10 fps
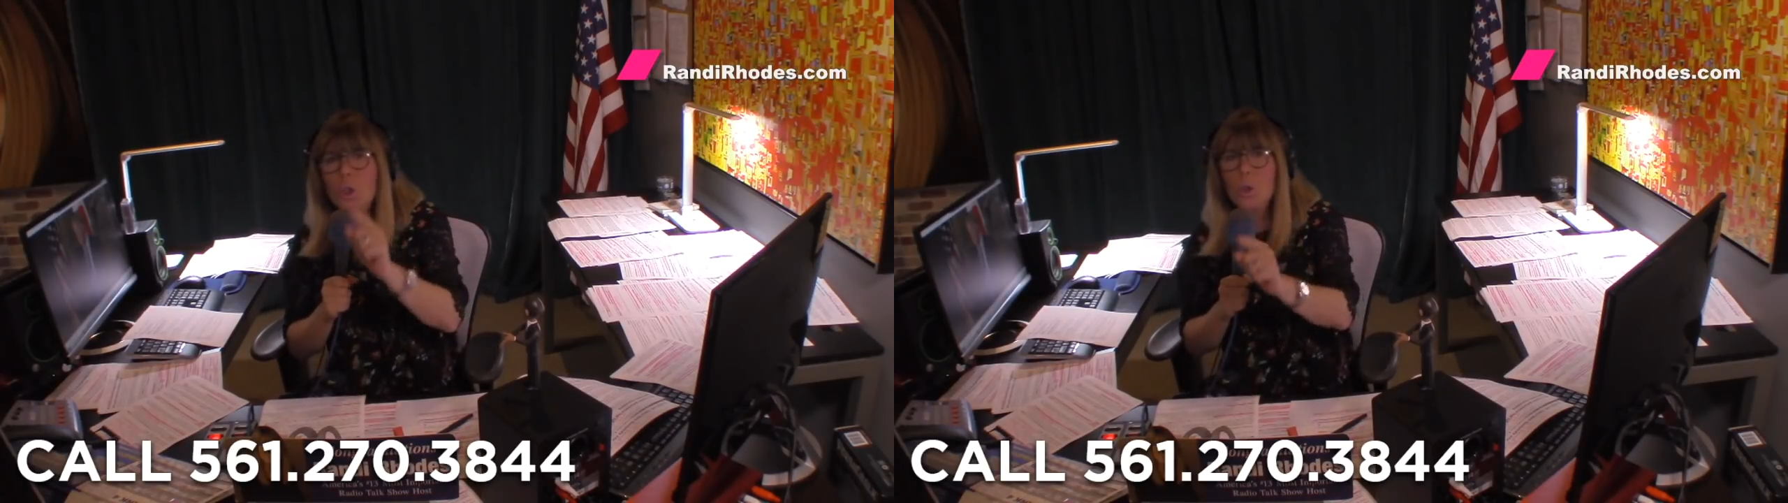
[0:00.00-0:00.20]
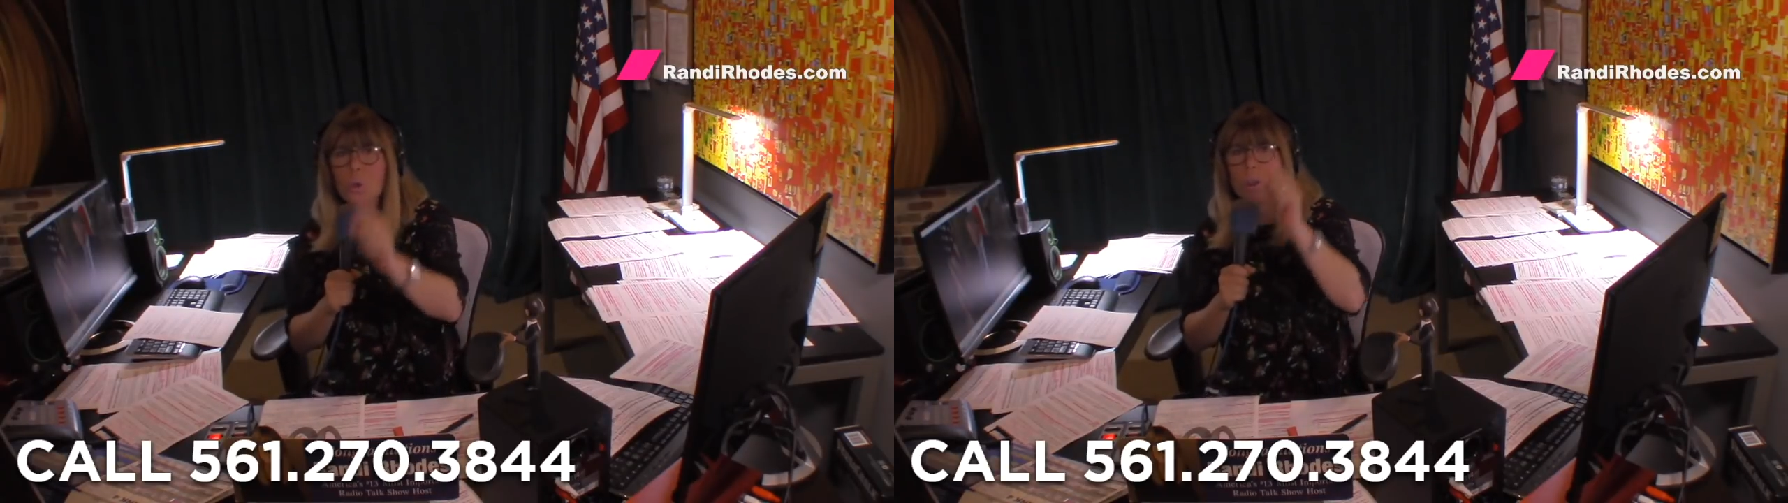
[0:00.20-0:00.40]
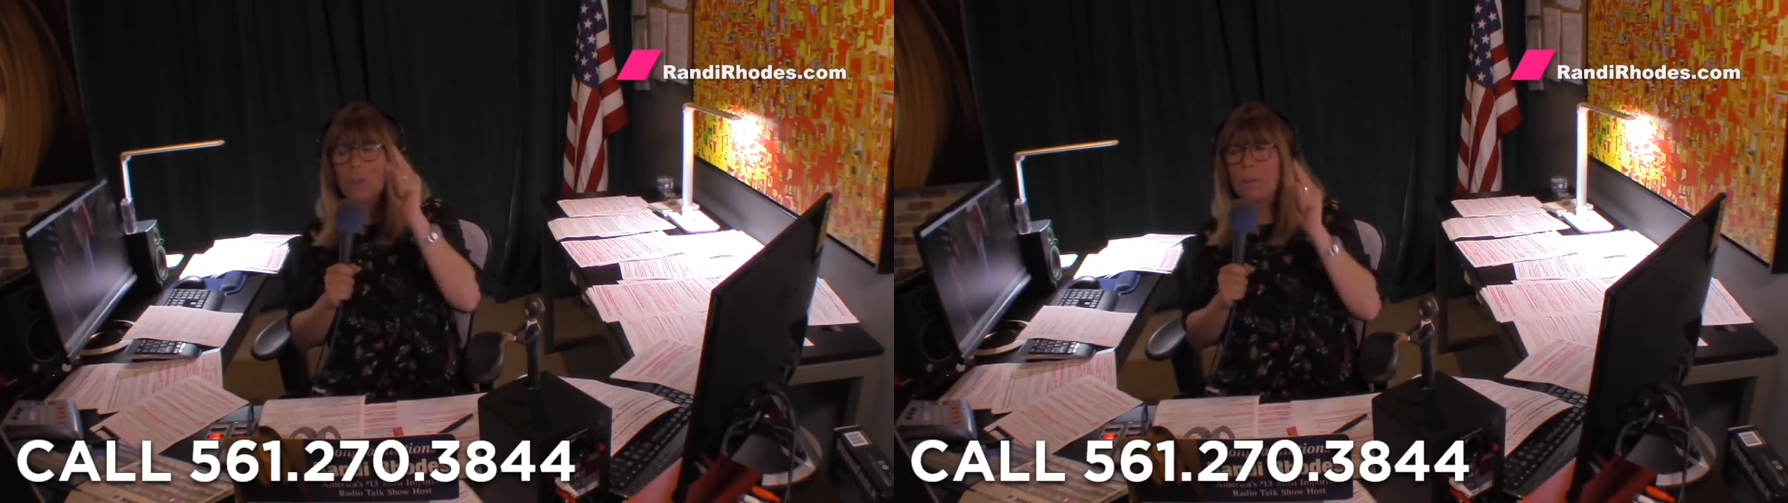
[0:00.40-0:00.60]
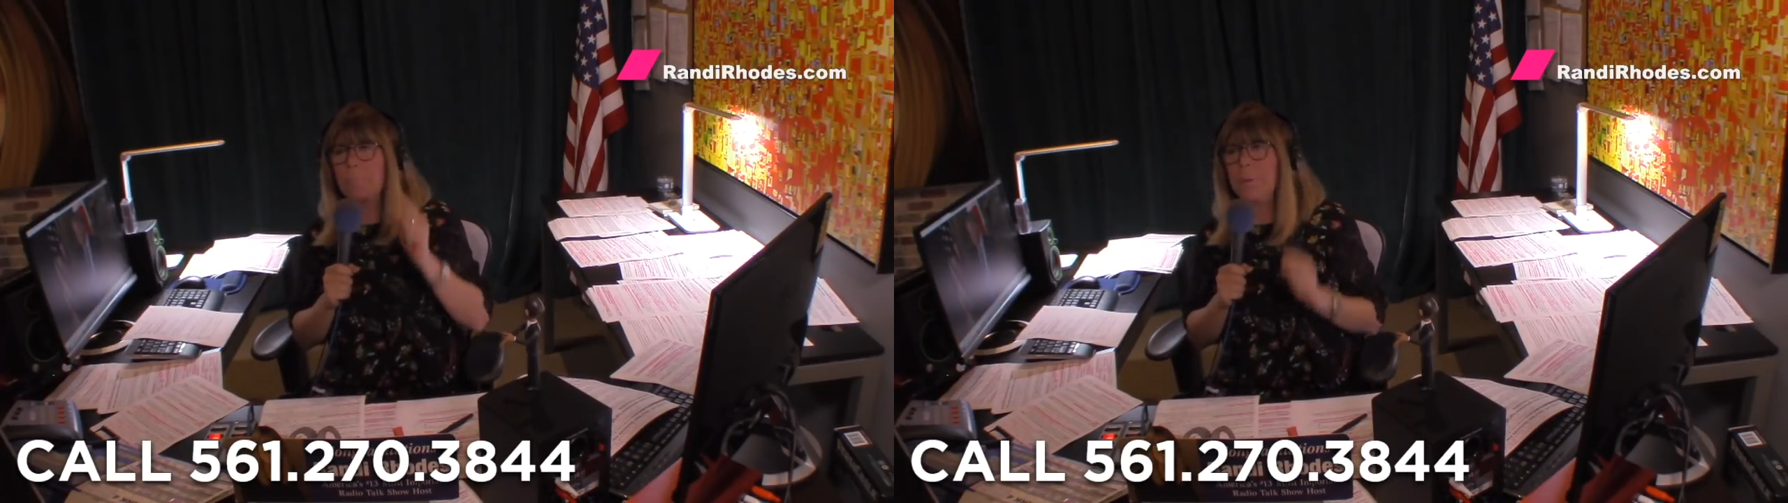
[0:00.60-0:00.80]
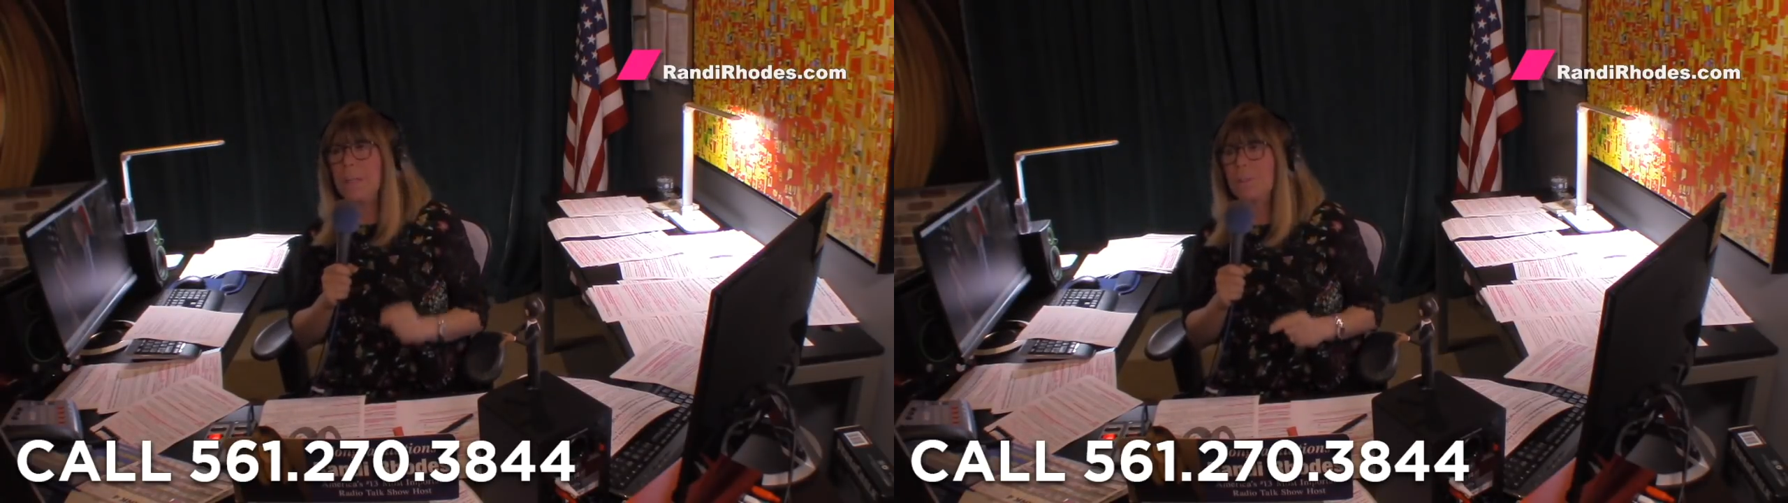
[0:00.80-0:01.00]
you
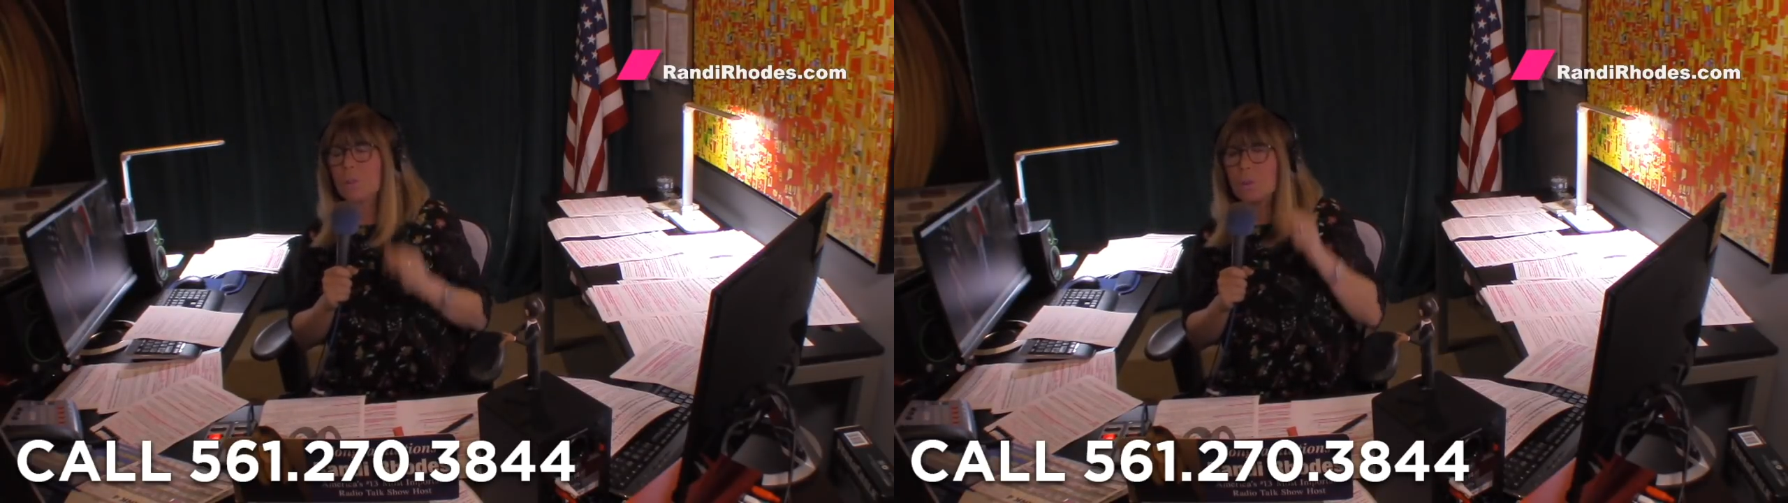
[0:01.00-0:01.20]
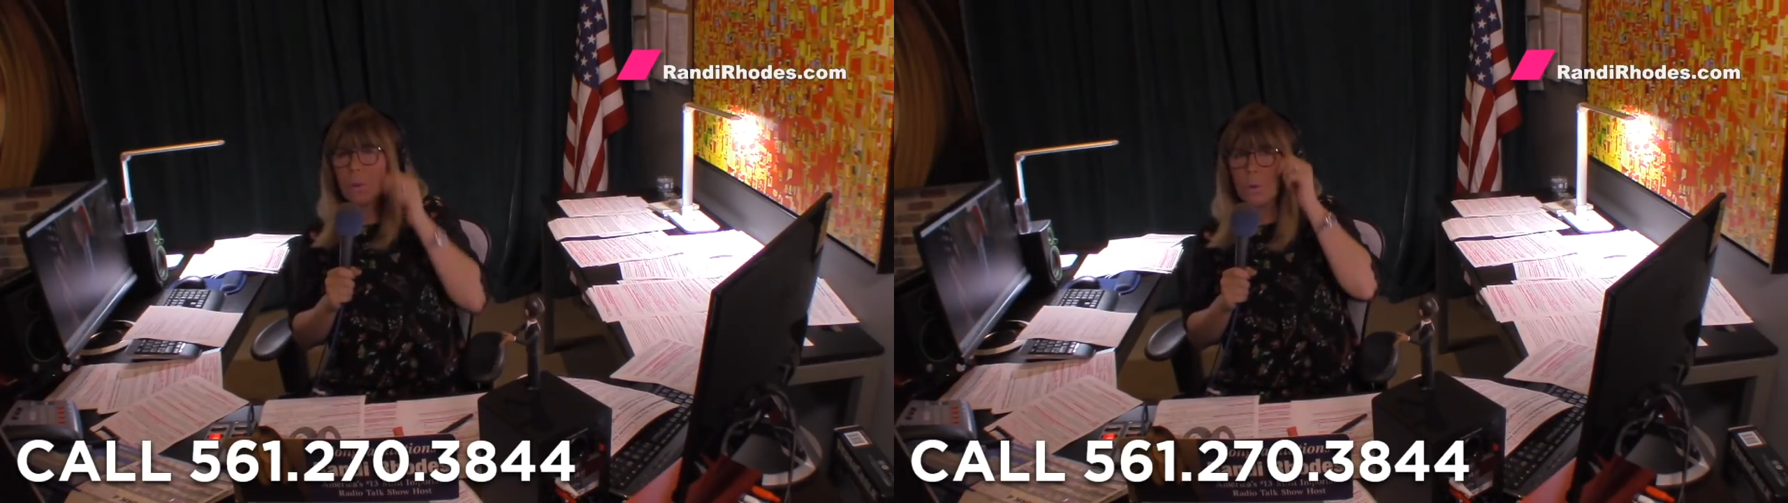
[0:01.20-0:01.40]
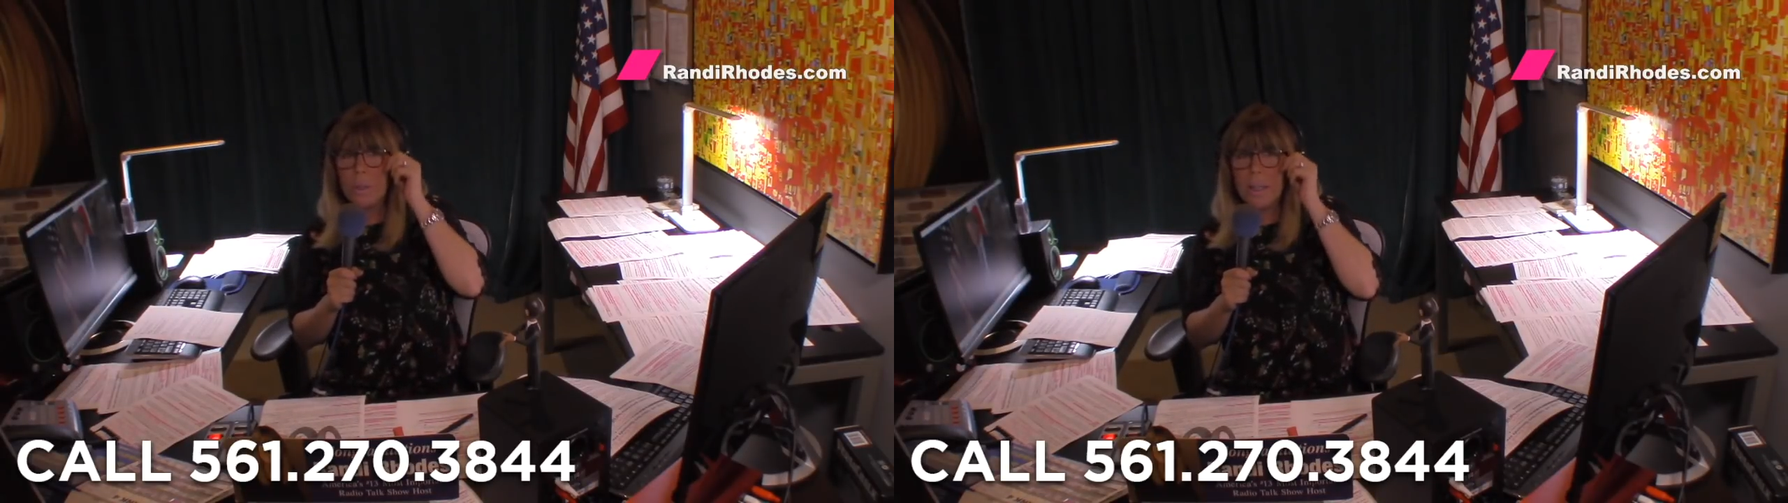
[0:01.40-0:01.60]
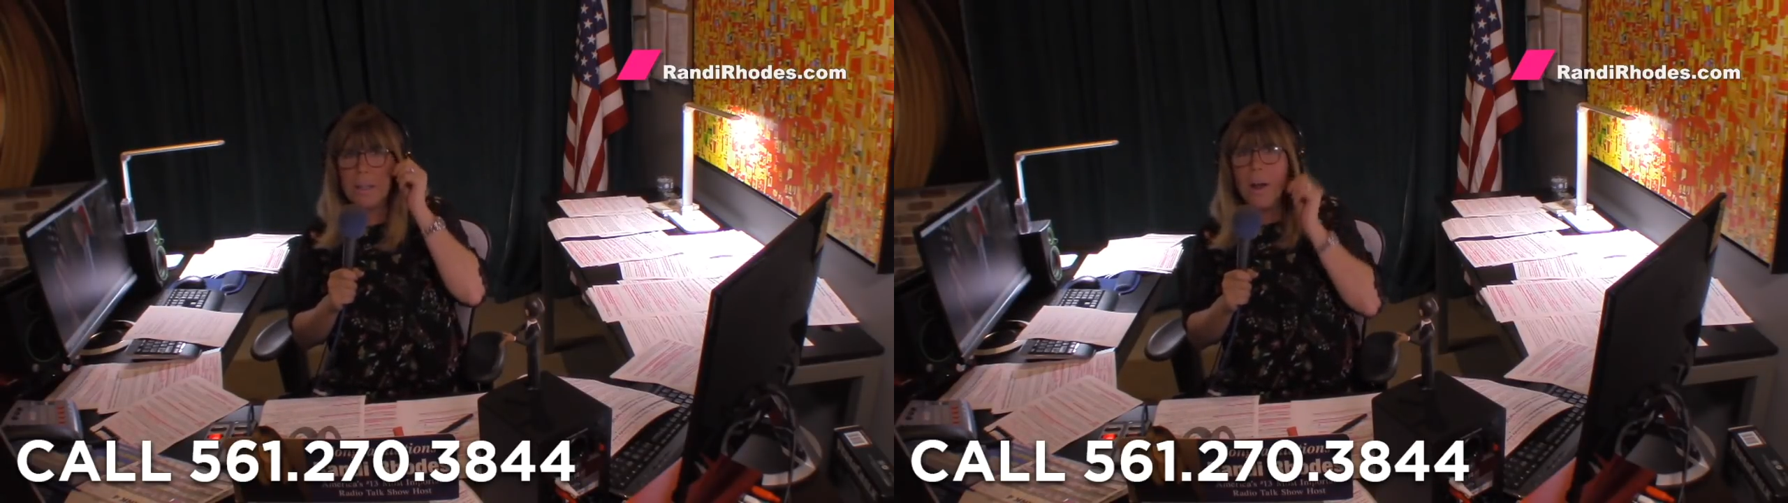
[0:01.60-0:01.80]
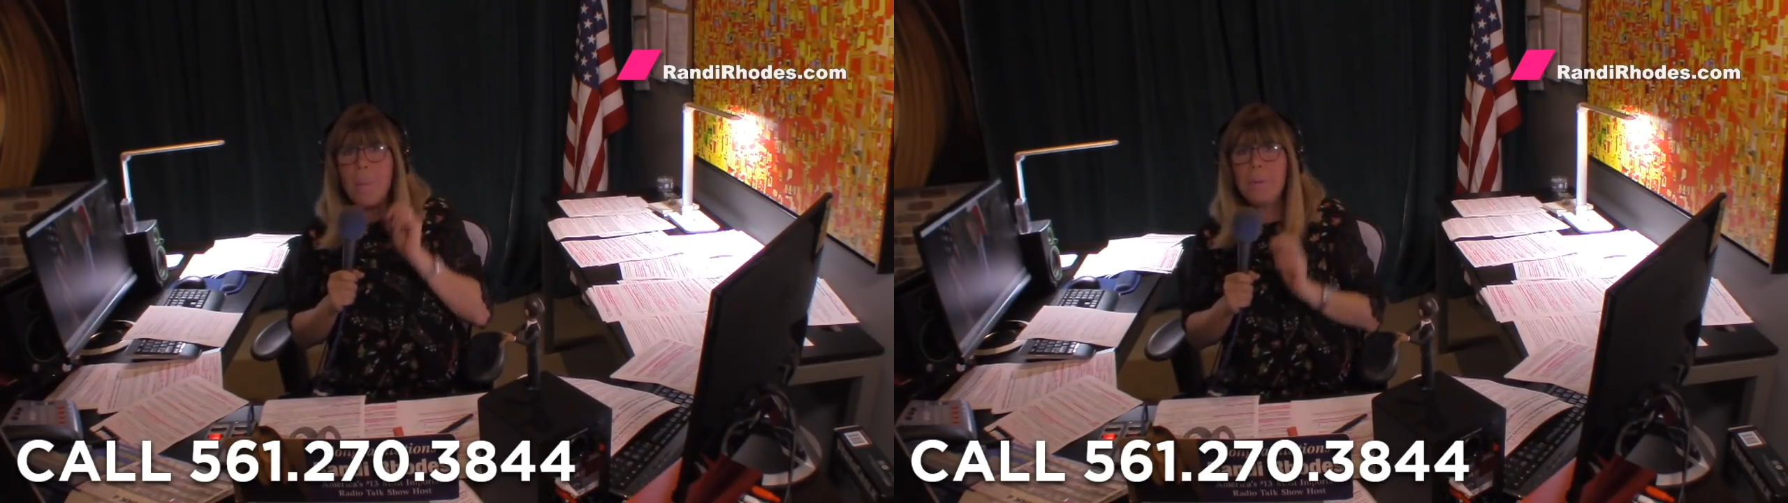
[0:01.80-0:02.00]
shouldn't be excluded